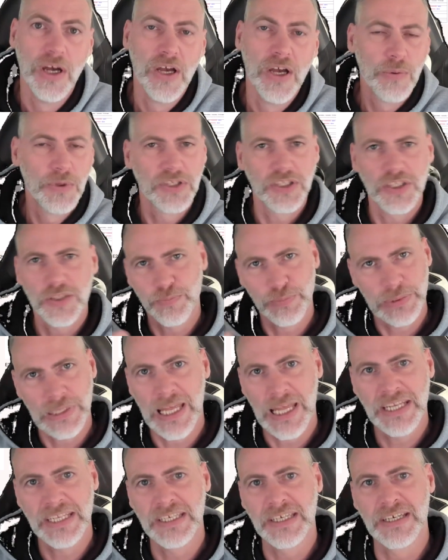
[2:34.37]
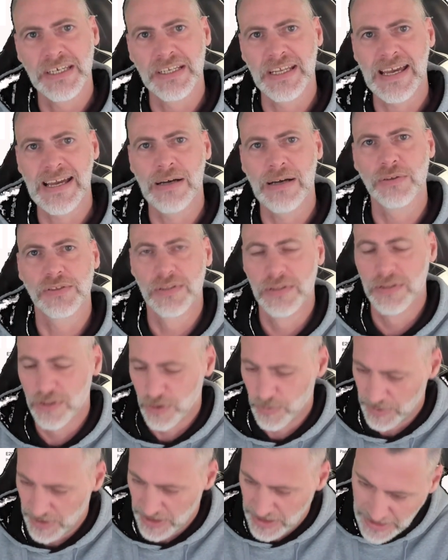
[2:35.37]
We're just planning it out a little
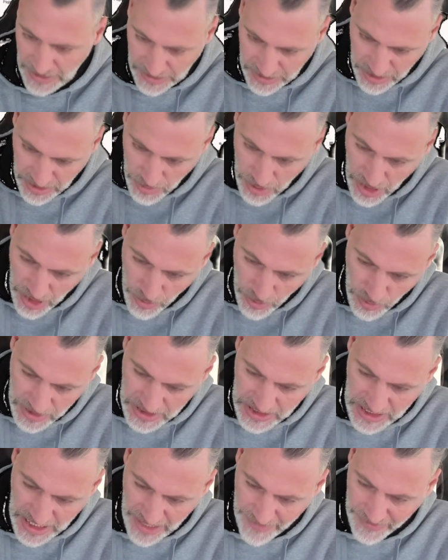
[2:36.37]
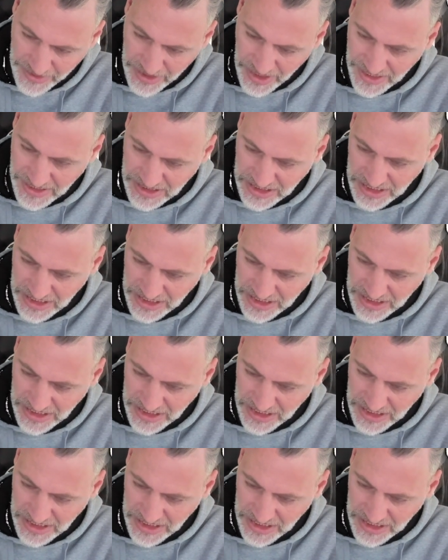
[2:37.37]
bit. So we're going to have an ID